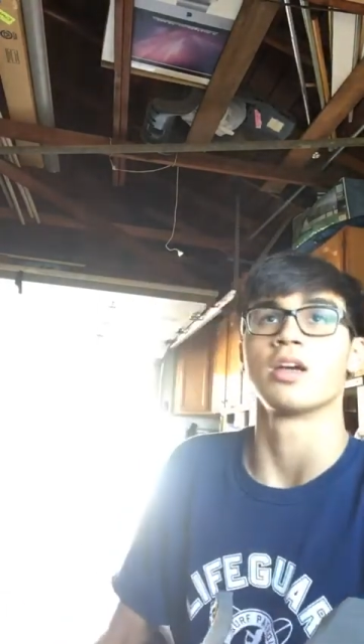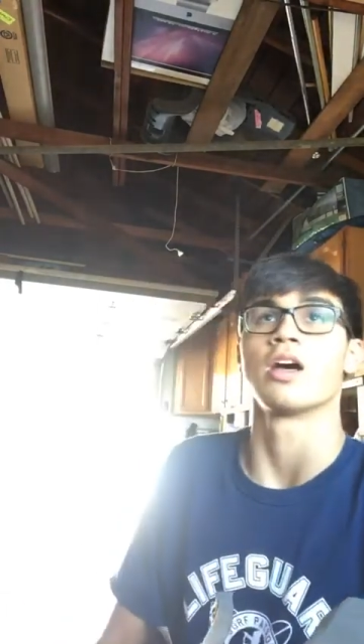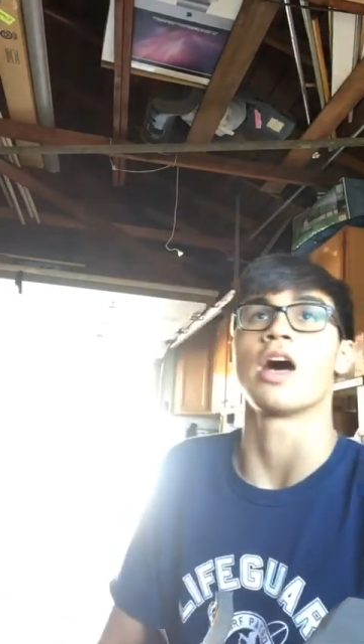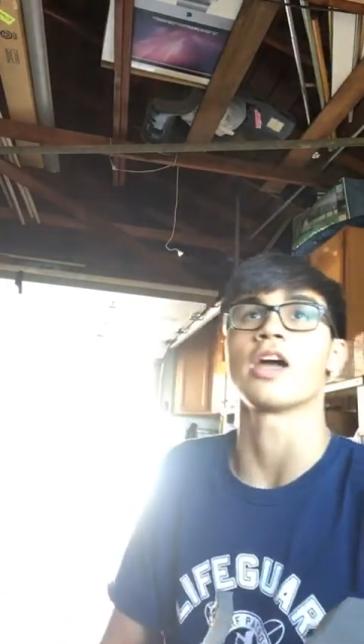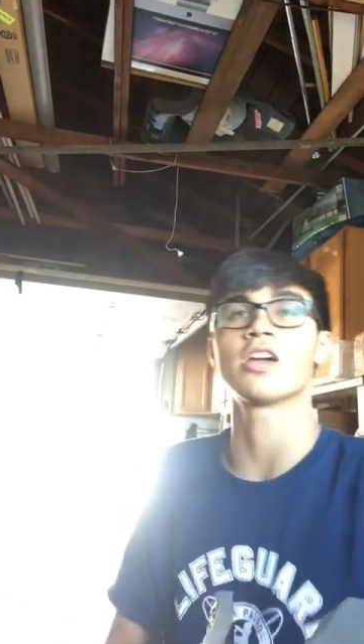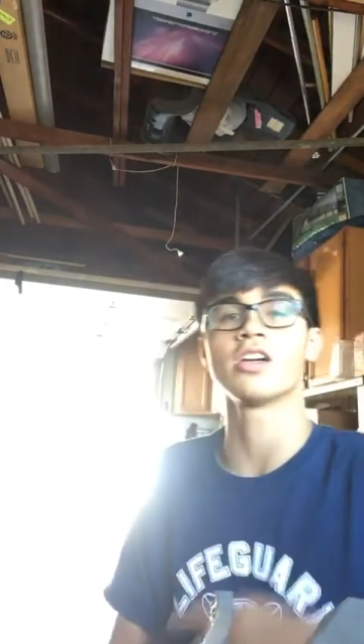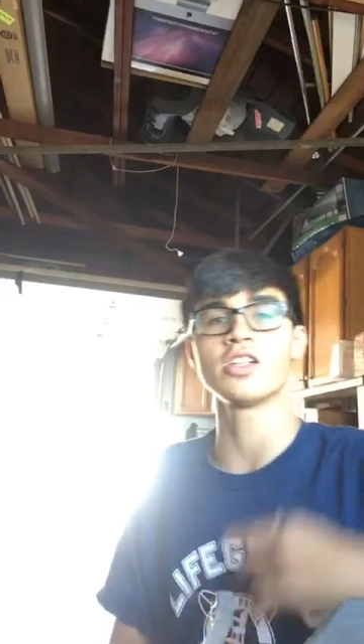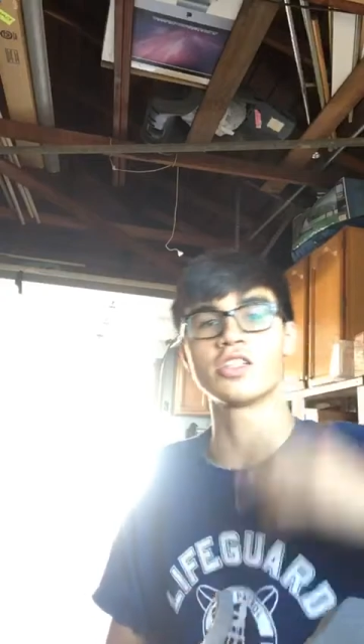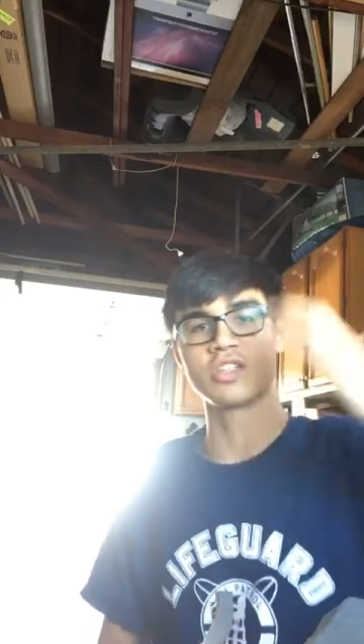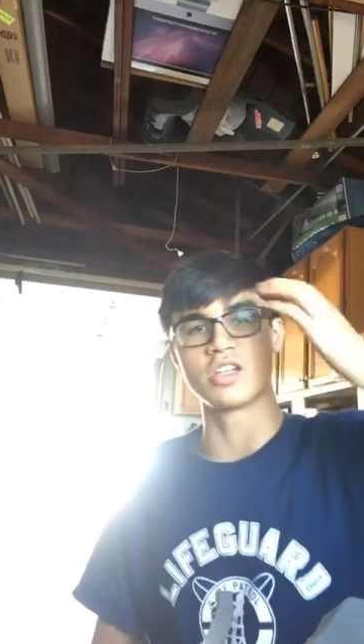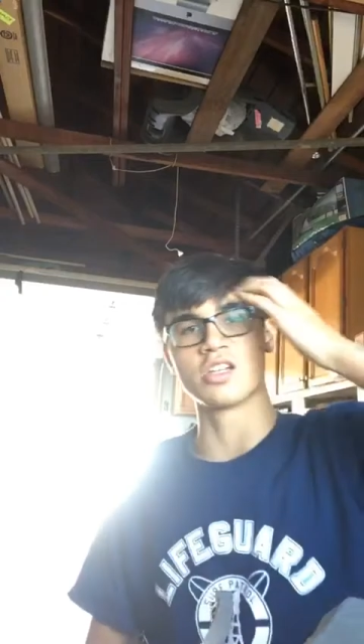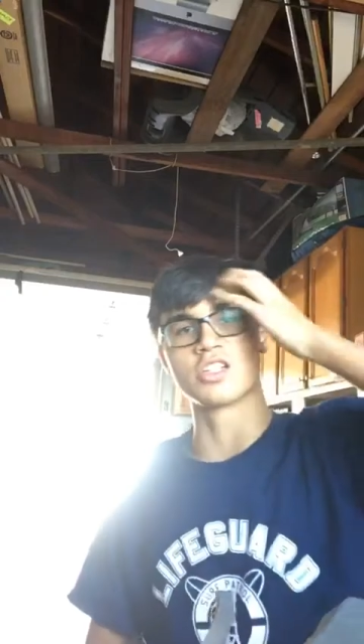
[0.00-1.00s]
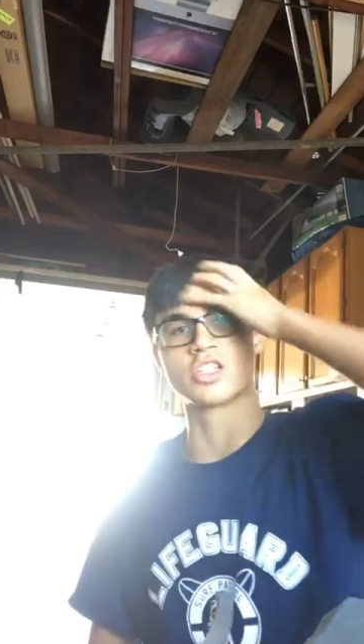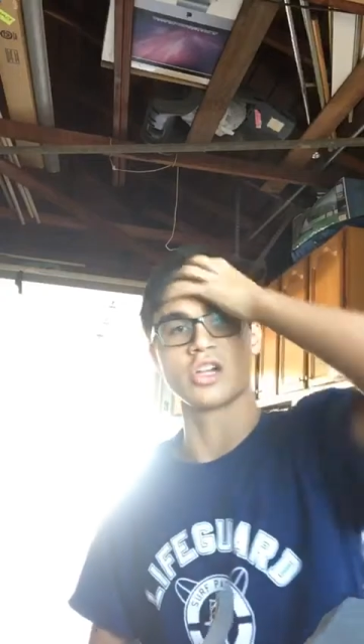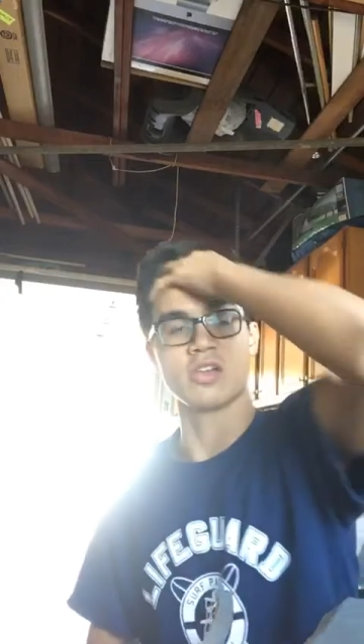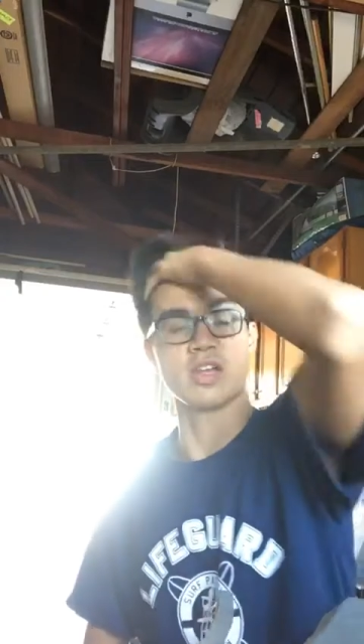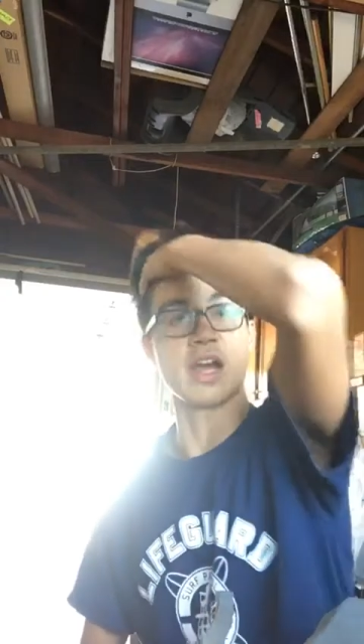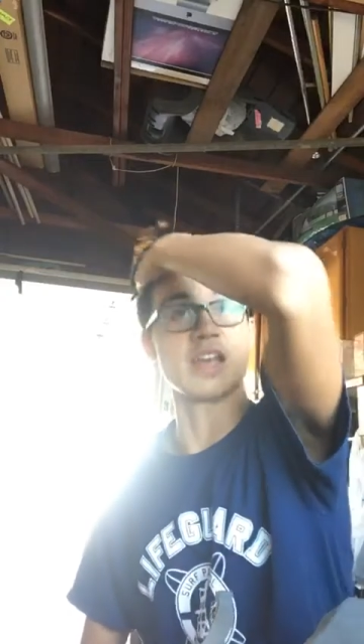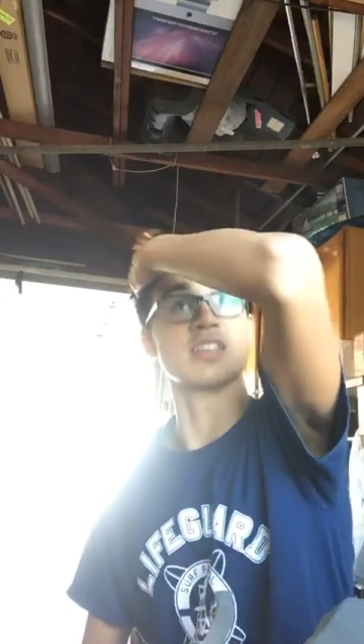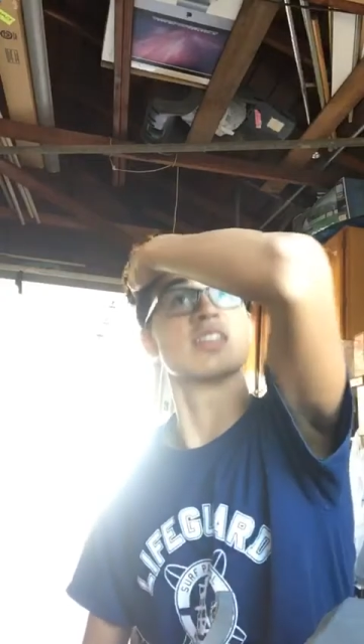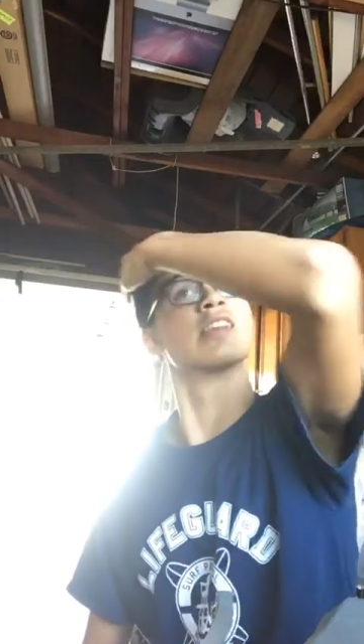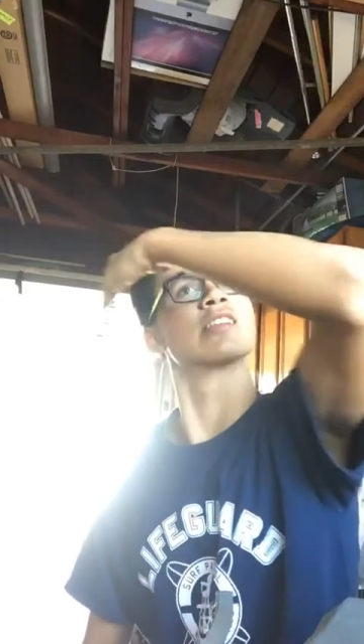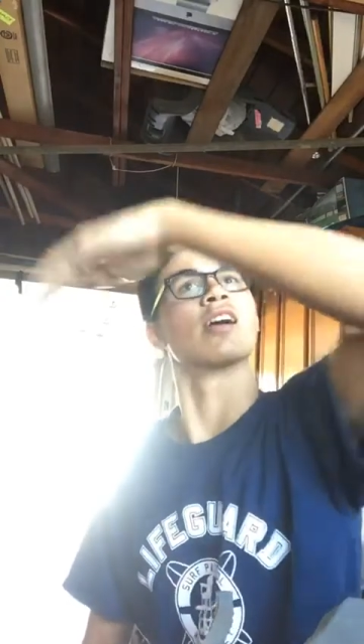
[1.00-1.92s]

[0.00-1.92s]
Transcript: I could show you guys this